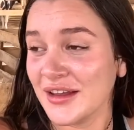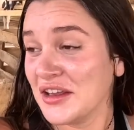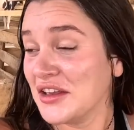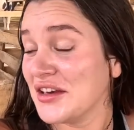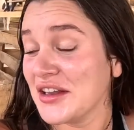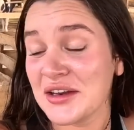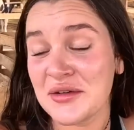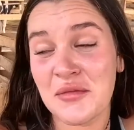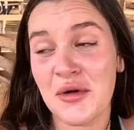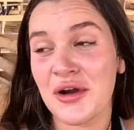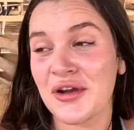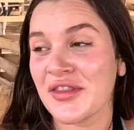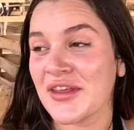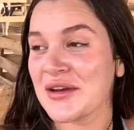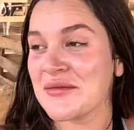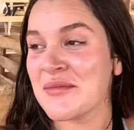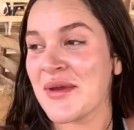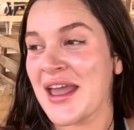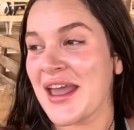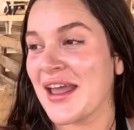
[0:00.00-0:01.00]
You did more
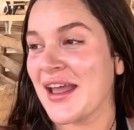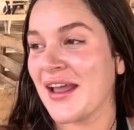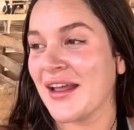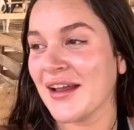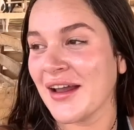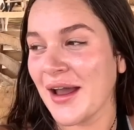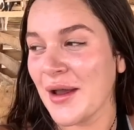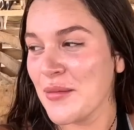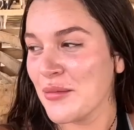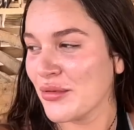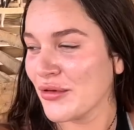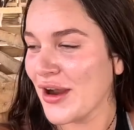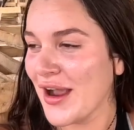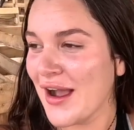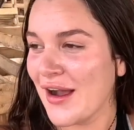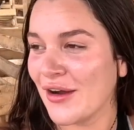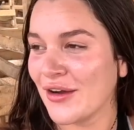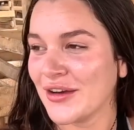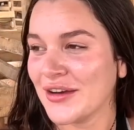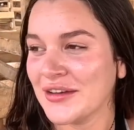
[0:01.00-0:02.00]
than me. I'm
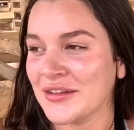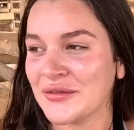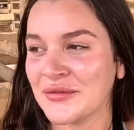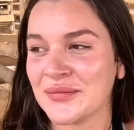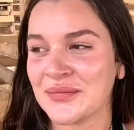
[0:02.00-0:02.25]
proud.